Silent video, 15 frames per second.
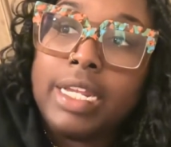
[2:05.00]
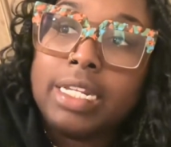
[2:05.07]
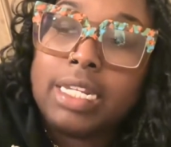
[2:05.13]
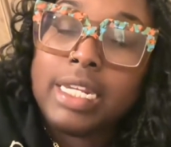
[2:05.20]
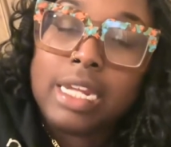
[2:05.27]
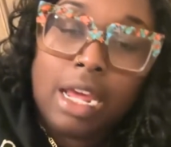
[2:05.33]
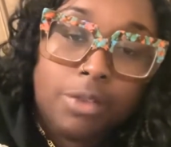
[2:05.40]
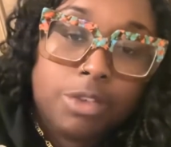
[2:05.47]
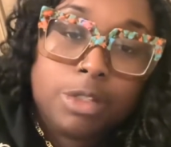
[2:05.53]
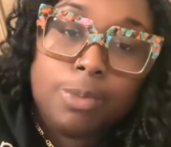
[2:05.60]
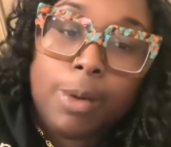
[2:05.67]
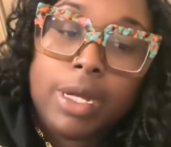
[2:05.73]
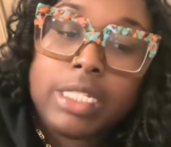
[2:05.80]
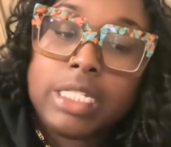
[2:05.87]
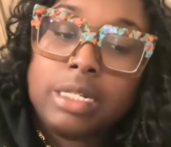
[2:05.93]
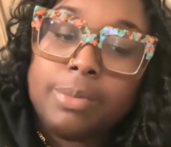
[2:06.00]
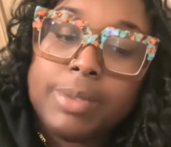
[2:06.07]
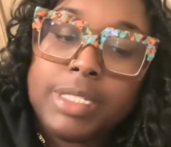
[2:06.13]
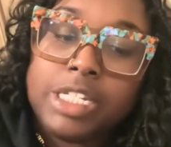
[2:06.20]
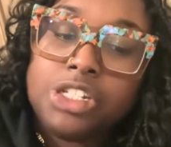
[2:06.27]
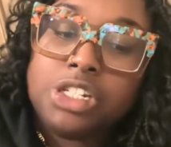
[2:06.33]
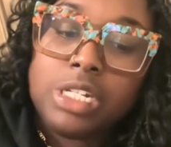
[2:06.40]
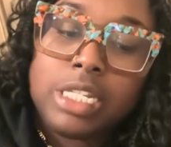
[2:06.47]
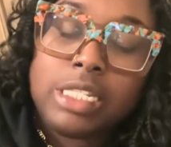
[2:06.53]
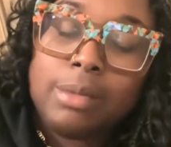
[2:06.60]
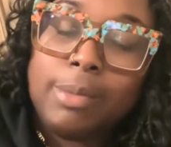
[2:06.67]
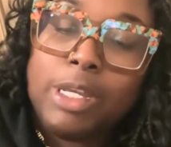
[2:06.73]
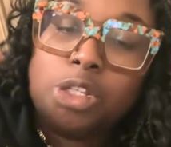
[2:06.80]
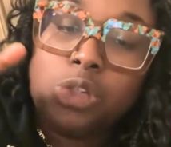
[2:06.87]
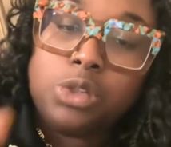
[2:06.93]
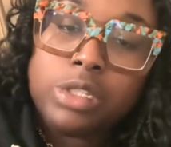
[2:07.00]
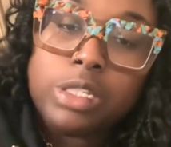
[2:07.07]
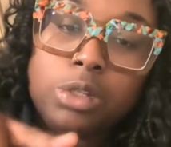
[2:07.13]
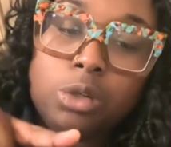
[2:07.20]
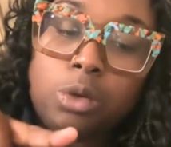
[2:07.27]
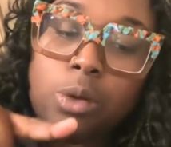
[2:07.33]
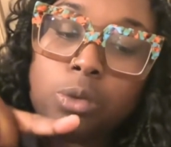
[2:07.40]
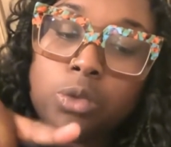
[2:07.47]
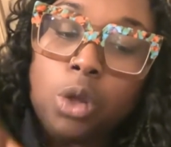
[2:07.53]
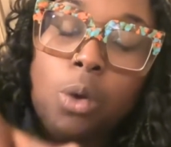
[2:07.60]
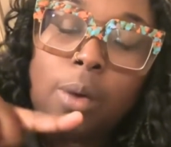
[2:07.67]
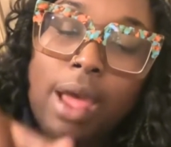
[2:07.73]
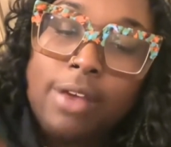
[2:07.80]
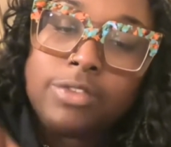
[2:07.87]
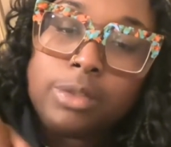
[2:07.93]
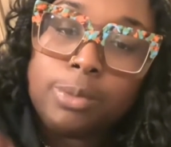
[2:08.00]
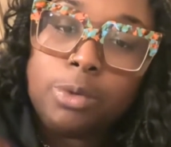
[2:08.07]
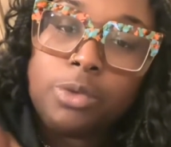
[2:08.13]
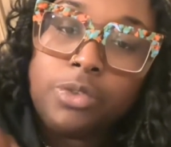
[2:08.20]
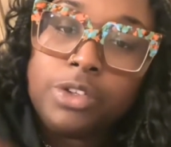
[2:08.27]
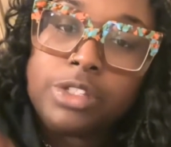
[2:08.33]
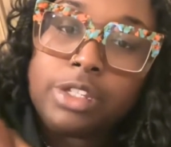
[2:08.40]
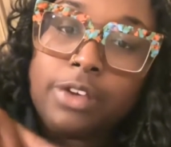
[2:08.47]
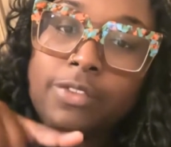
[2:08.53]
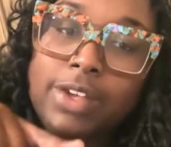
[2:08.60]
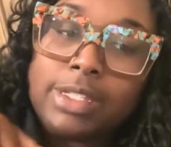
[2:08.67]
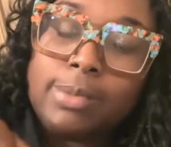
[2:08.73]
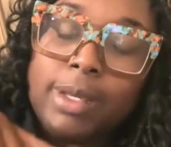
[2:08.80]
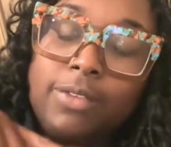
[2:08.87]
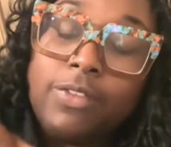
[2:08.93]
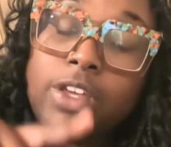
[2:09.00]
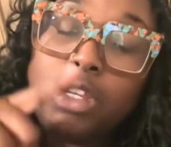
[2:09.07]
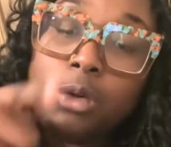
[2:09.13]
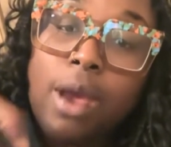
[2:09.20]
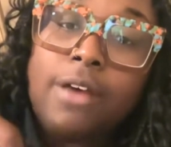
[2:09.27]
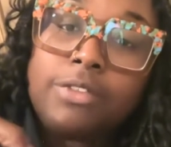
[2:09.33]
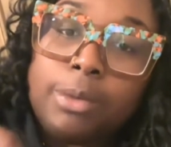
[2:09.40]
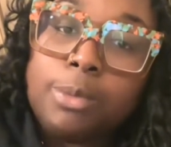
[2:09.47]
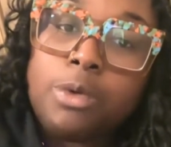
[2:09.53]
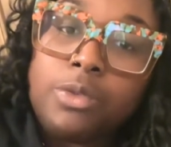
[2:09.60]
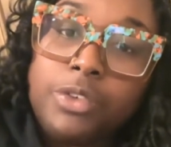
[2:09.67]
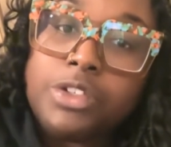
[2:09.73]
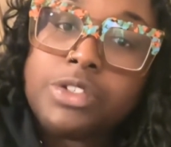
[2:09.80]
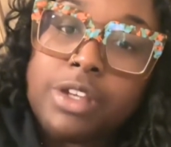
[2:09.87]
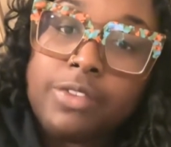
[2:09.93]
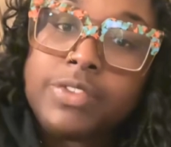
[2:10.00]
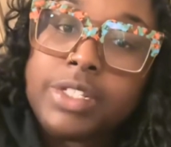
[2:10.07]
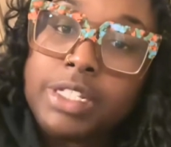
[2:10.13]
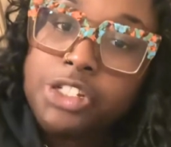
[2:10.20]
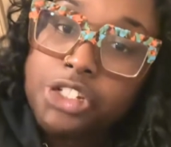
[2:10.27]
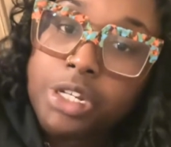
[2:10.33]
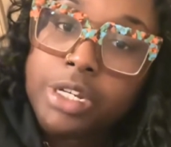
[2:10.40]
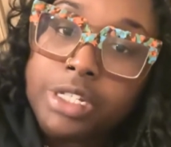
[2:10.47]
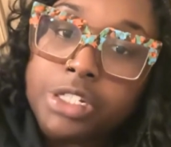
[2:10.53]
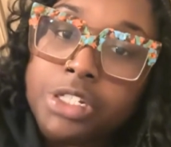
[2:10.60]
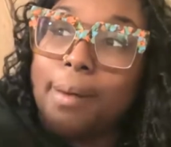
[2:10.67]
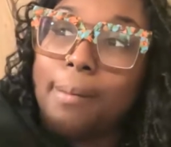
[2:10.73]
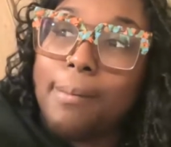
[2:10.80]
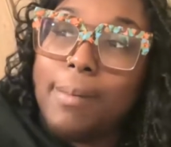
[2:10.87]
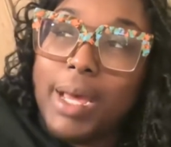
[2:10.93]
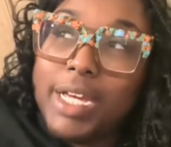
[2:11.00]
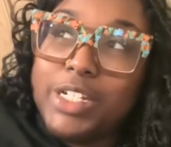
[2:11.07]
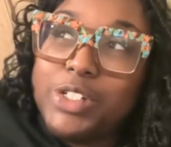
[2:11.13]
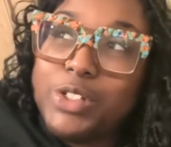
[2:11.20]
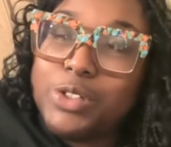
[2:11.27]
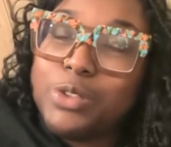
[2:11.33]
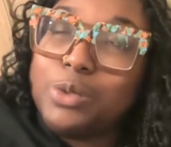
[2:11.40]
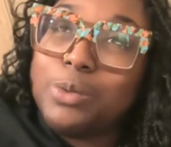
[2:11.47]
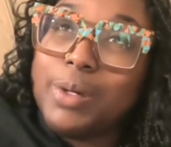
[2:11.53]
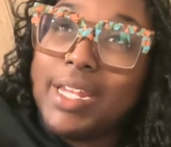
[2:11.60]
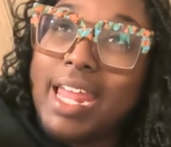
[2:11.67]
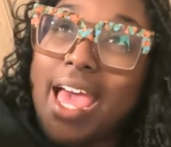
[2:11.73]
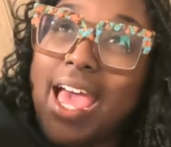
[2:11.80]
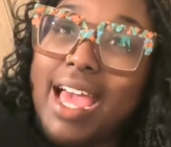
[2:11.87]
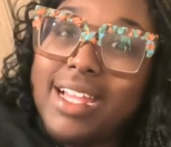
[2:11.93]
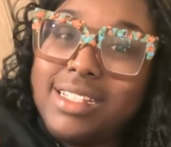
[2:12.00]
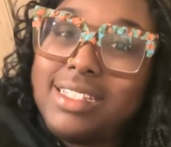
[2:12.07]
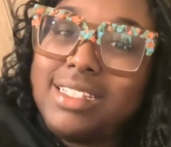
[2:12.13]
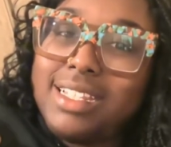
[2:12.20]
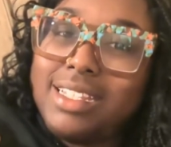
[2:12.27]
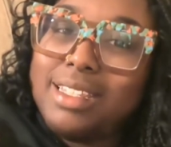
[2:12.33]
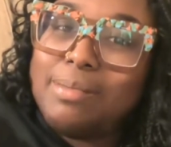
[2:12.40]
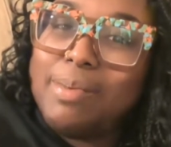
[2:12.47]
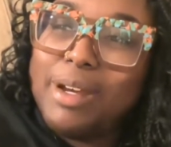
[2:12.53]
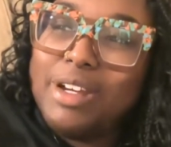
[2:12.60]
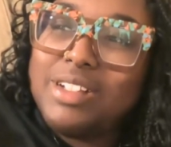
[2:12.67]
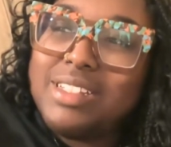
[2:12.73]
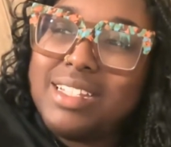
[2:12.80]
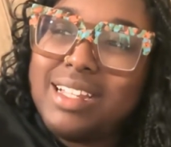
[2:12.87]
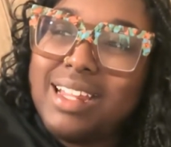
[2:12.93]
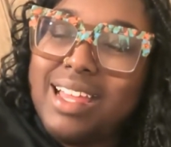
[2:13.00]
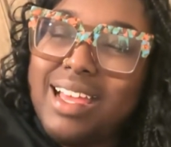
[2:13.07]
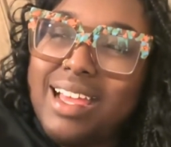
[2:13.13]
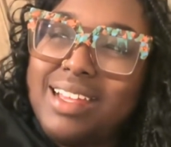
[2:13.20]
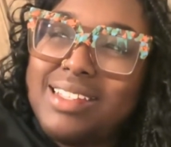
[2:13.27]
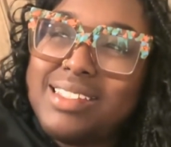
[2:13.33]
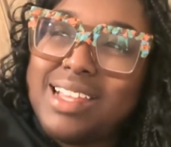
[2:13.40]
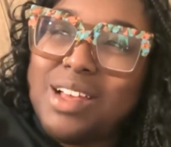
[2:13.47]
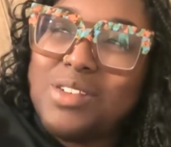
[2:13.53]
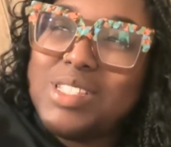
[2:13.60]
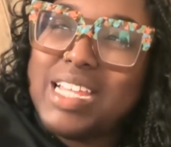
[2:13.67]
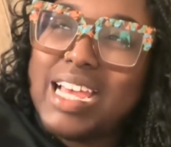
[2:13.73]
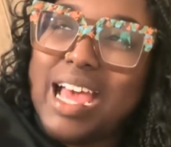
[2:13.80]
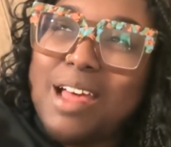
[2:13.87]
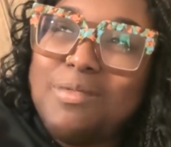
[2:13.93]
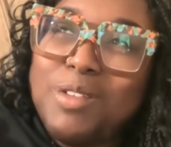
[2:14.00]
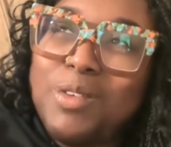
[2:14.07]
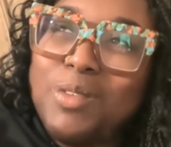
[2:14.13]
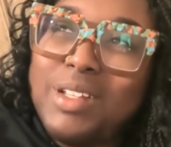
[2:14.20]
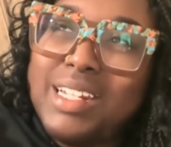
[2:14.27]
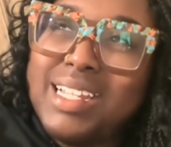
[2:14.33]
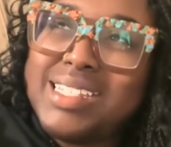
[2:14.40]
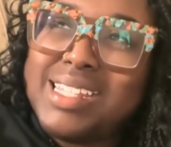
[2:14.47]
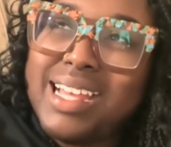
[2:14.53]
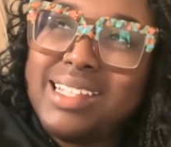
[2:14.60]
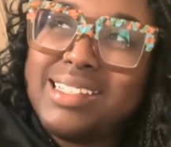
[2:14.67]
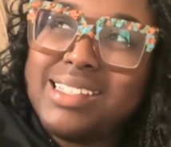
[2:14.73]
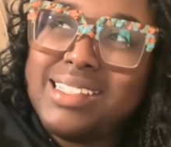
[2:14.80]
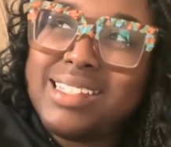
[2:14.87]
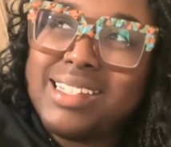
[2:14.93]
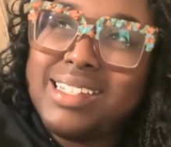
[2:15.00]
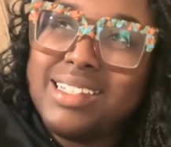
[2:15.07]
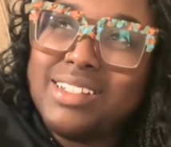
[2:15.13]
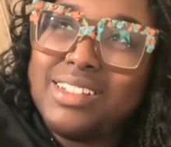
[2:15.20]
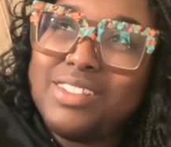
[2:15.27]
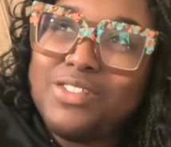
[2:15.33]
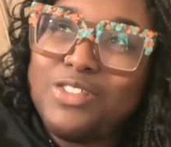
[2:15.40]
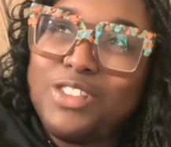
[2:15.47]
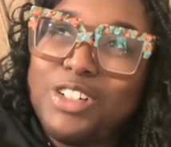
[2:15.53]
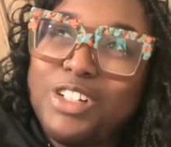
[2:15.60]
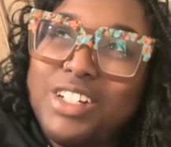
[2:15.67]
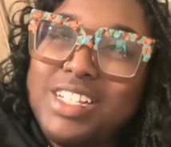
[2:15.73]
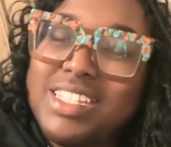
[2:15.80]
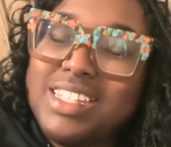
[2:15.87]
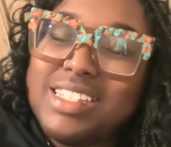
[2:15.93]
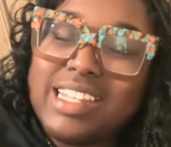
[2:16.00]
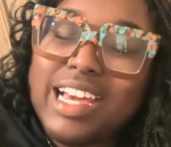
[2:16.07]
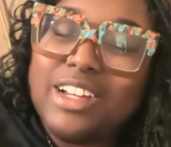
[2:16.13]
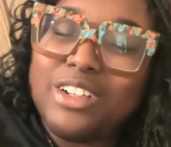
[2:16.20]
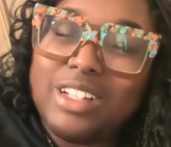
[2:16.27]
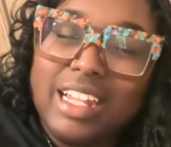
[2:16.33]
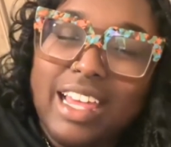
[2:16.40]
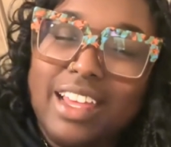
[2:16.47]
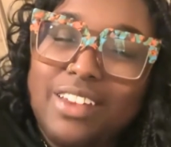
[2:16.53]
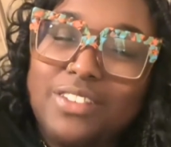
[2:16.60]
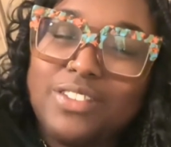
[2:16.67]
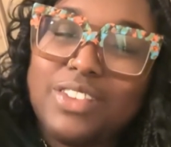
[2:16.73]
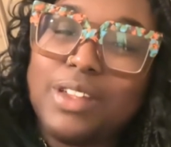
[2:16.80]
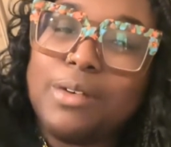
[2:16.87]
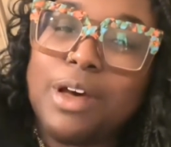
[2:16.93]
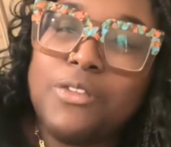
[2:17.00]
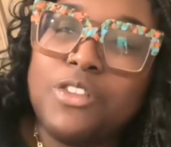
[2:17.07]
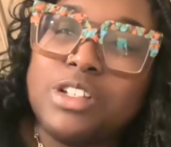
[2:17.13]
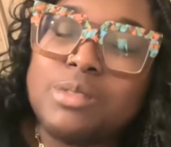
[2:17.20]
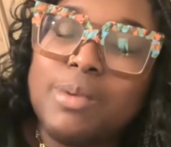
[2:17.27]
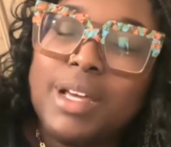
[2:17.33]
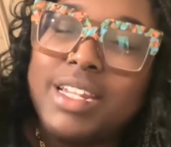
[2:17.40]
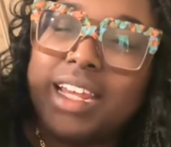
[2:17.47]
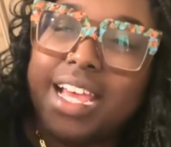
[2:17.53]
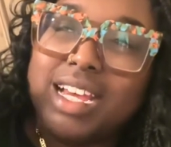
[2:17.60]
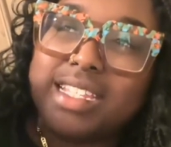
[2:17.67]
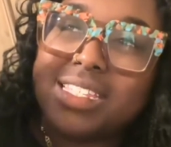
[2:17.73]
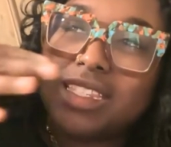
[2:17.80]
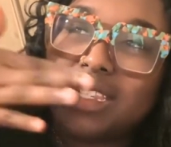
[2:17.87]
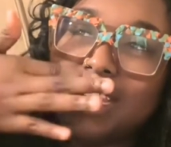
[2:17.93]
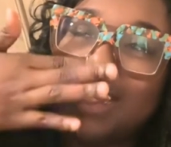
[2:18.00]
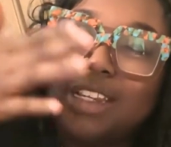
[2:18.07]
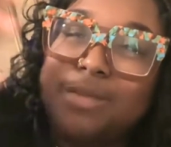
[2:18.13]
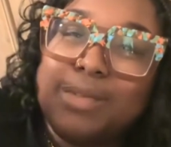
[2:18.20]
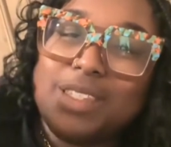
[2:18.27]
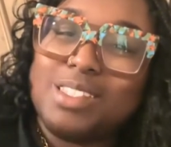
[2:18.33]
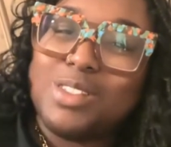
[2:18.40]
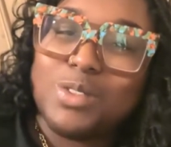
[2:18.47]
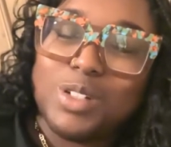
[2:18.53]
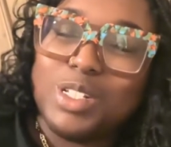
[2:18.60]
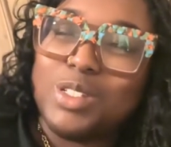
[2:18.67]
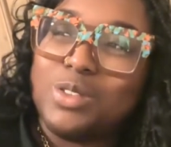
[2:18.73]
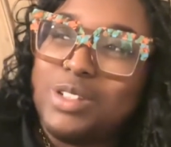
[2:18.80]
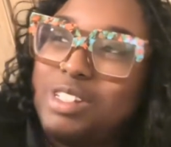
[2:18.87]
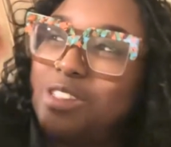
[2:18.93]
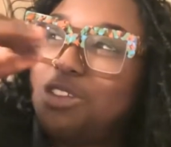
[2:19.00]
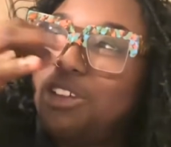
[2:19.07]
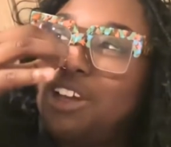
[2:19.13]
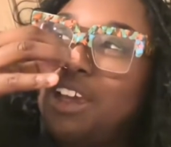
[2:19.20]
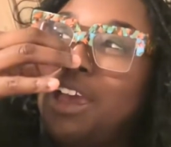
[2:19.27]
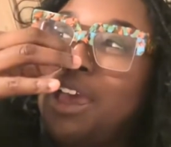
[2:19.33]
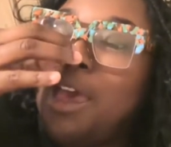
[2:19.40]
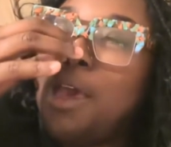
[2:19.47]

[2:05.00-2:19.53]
did not respond to the petition doesn't mean you still don't have to prove yourself as being fit. You have to prove yourself to the judge. Mind you, when I had to take the parenting class, I was like, I'm the one that's had this kid for his entire life. The respondent hasn't seen him since 2023.